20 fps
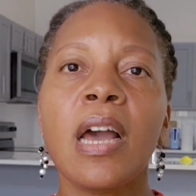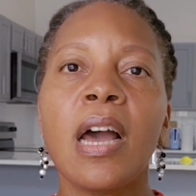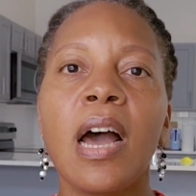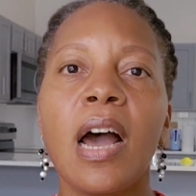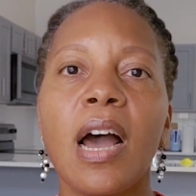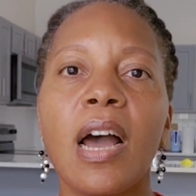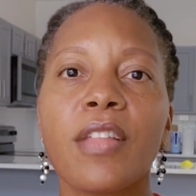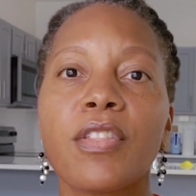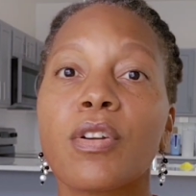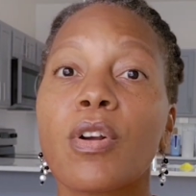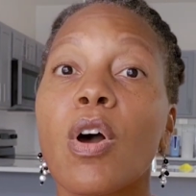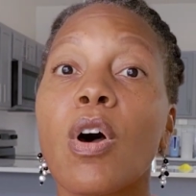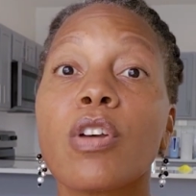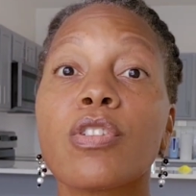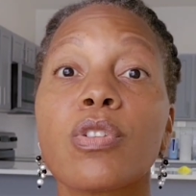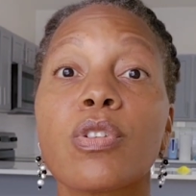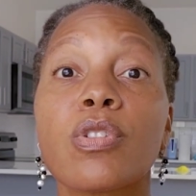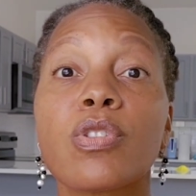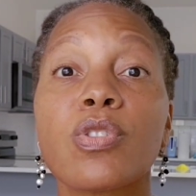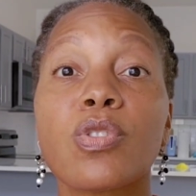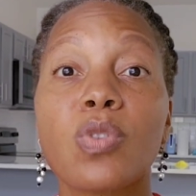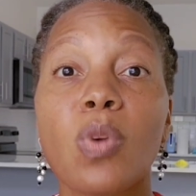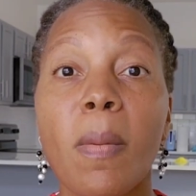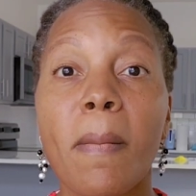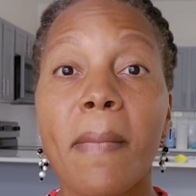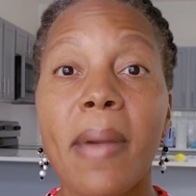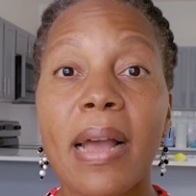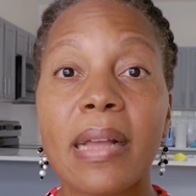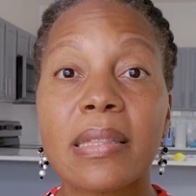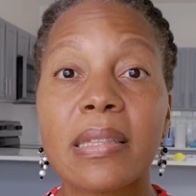There are also
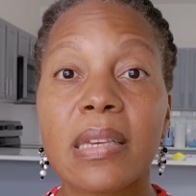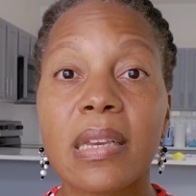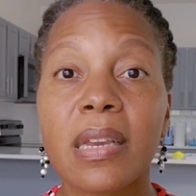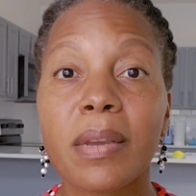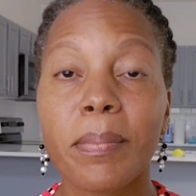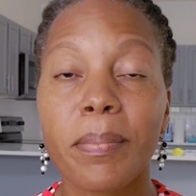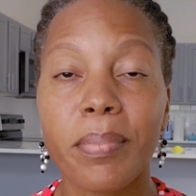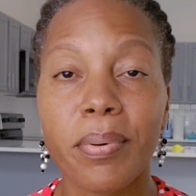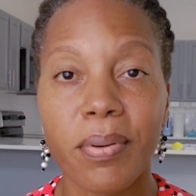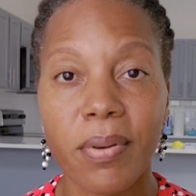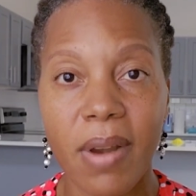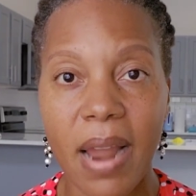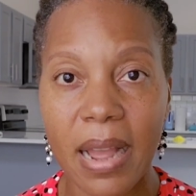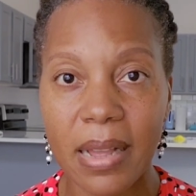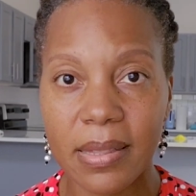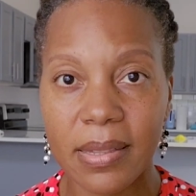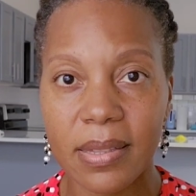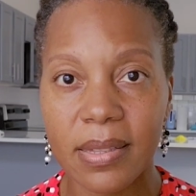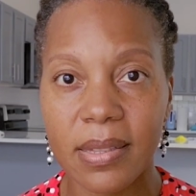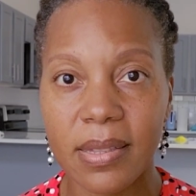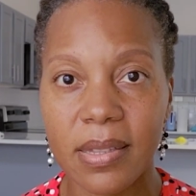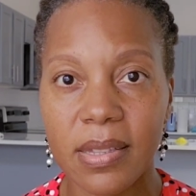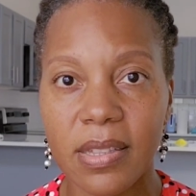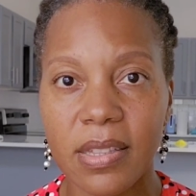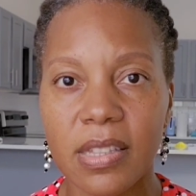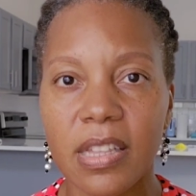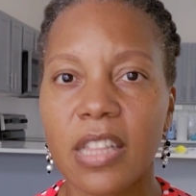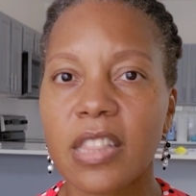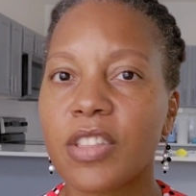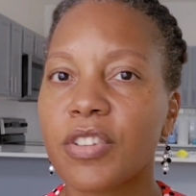somatic
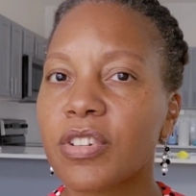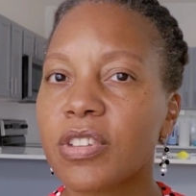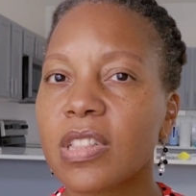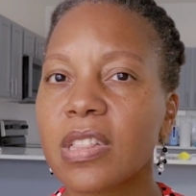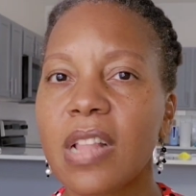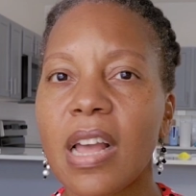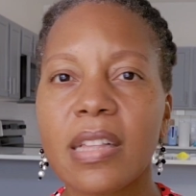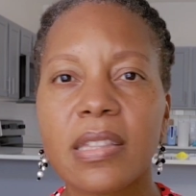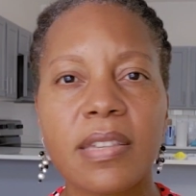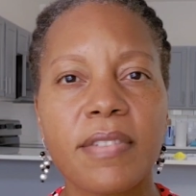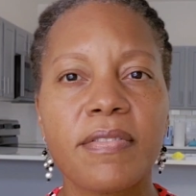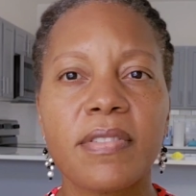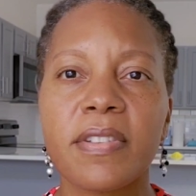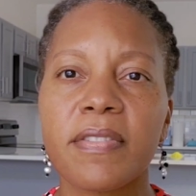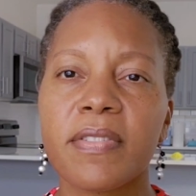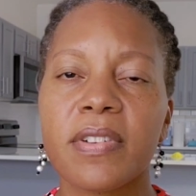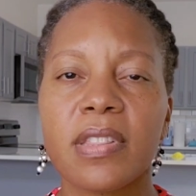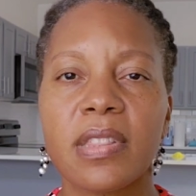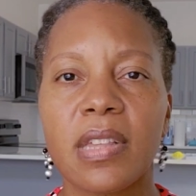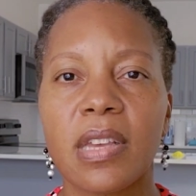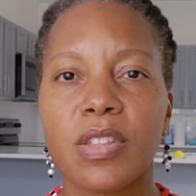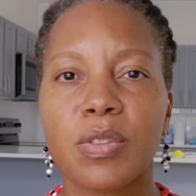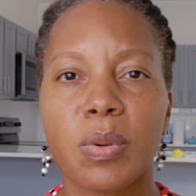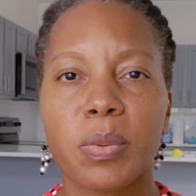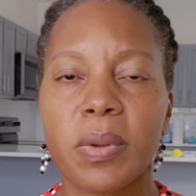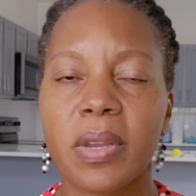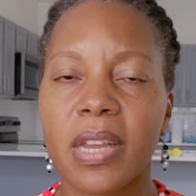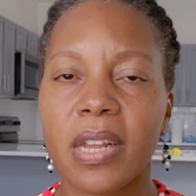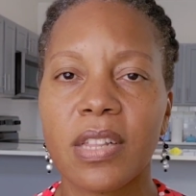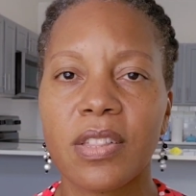practices, and there's lots of different things
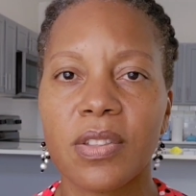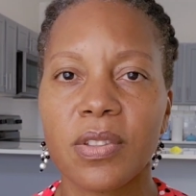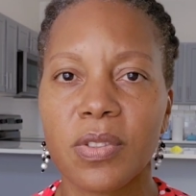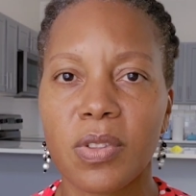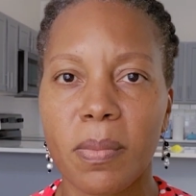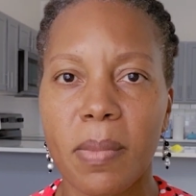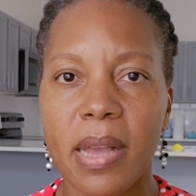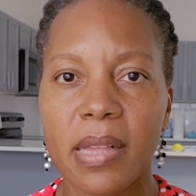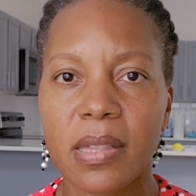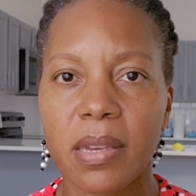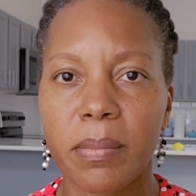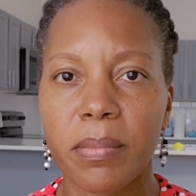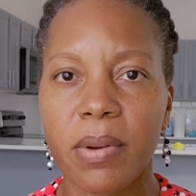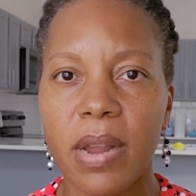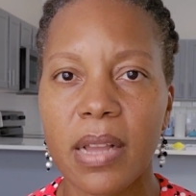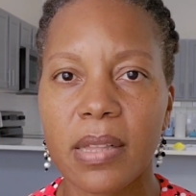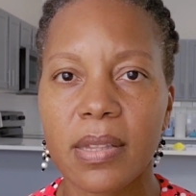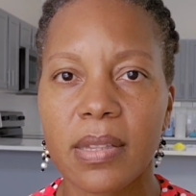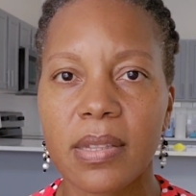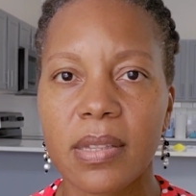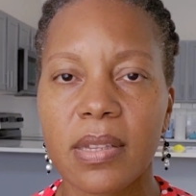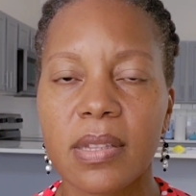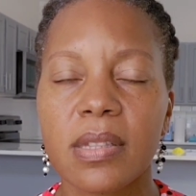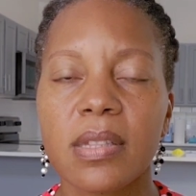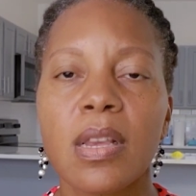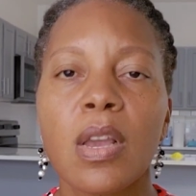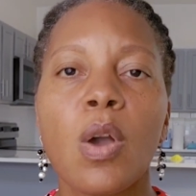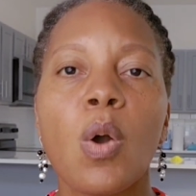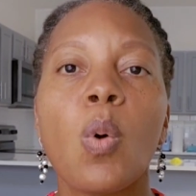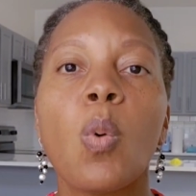when we get into somatic
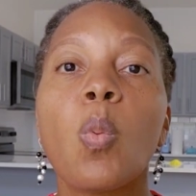practices.